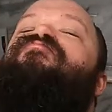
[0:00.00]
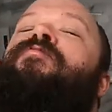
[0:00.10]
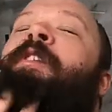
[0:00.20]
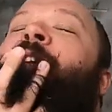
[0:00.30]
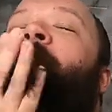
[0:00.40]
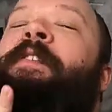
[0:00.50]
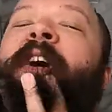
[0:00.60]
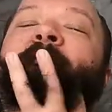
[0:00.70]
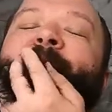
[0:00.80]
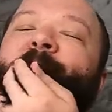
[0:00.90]
work it on the
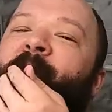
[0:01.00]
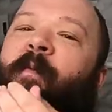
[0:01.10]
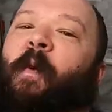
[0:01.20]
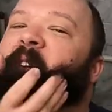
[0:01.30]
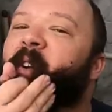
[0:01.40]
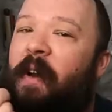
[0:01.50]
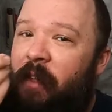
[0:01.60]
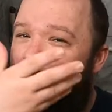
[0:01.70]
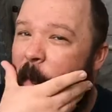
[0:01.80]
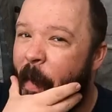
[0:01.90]
sides, work it
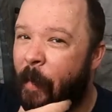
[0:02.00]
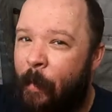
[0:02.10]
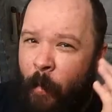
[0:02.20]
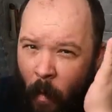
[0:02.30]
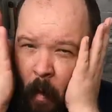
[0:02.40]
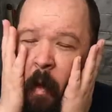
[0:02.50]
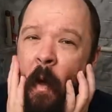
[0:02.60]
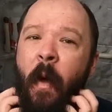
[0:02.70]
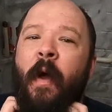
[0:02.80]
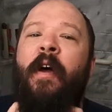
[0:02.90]
underneath.
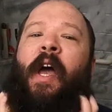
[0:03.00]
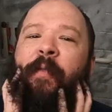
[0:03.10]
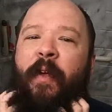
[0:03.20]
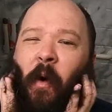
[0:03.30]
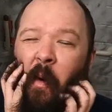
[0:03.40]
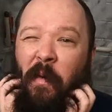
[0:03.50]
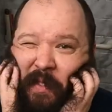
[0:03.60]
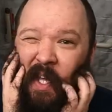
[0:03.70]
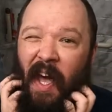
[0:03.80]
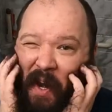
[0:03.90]
And the goal is
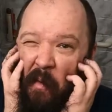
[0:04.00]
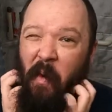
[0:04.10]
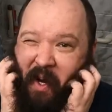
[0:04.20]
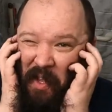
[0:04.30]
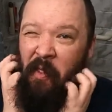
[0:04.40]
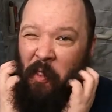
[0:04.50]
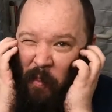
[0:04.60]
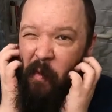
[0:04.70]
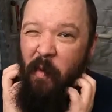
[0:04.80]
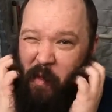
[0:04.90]
to kind of work it
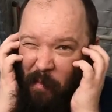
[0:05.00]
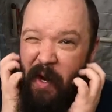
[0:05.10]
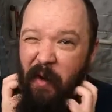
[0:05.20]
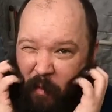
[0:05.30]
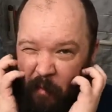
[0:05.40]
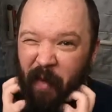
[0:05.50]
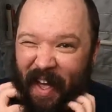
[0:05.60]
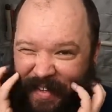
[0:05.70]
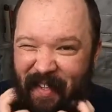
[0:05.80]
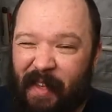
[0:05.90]
through the beard real
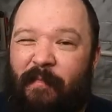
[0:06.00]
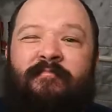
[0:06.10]
fast